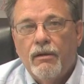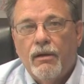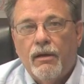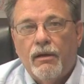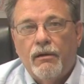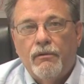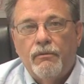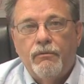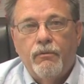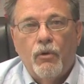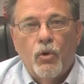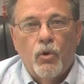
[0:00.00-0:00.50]

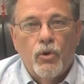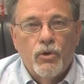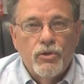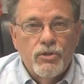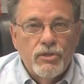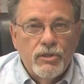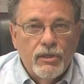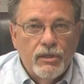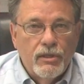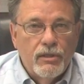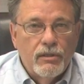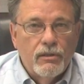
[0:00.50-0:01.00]
uh,
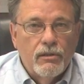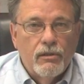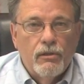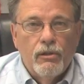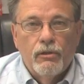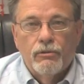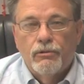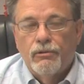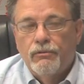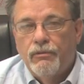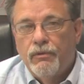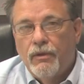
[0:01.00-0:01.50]
Fluorosint,
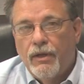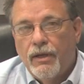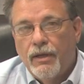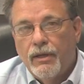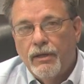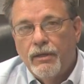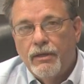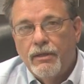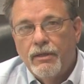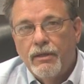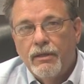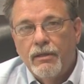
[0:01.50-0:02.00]

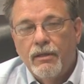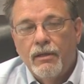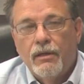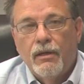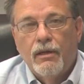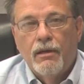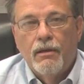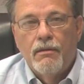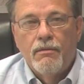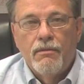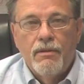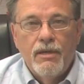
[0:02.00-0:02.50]
Ultraflon,
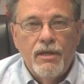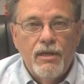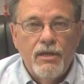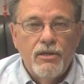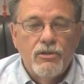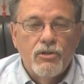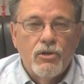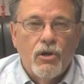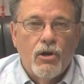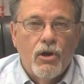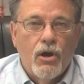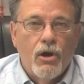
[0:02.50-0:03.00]
uh,
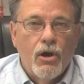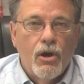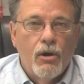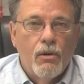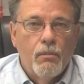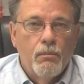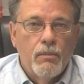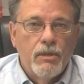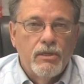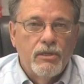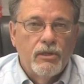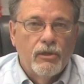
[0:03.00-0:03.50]
these
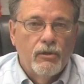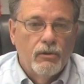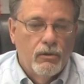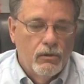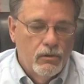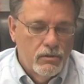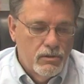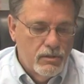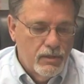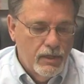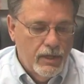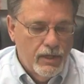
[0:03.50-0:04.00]
are
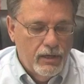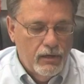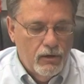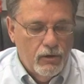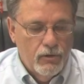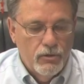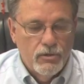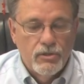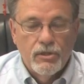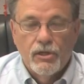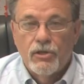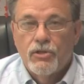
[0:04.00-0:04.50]
materials that
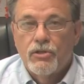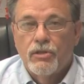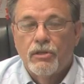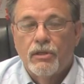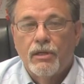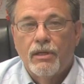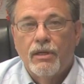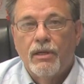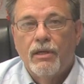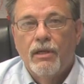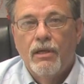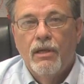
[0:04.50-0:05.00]
are
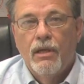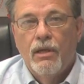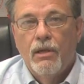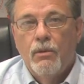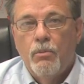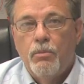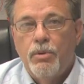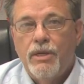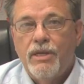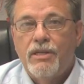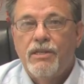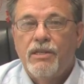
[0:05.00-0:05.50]
essentially
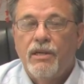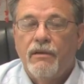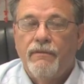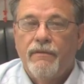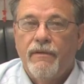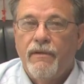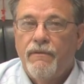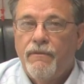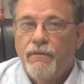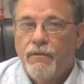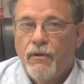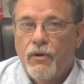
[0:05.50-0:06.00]

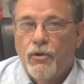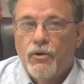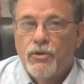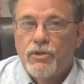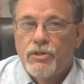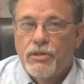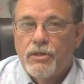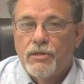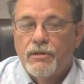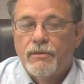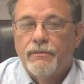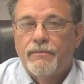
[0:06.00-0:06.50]
PTFE
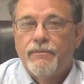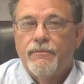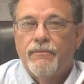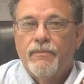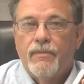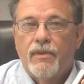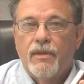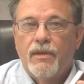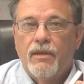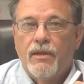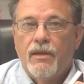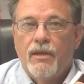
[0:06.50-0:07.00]
first
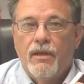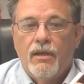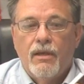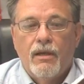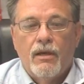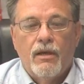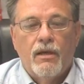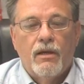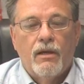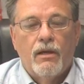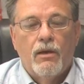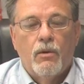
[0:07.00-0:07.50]

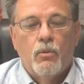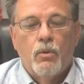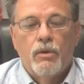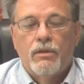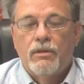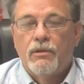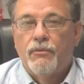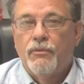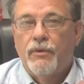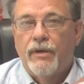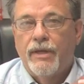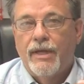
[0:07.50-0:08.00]
uh,
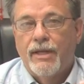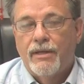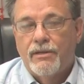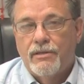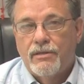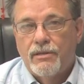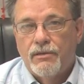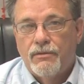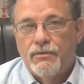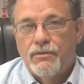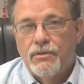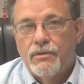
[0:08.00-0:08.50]
with different
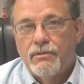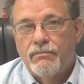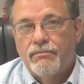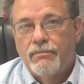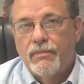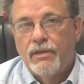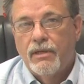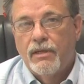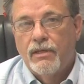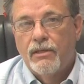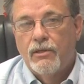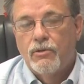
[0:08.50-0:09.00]
additives.
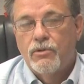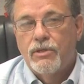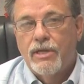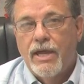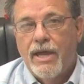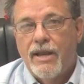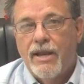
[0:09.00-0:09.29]
And those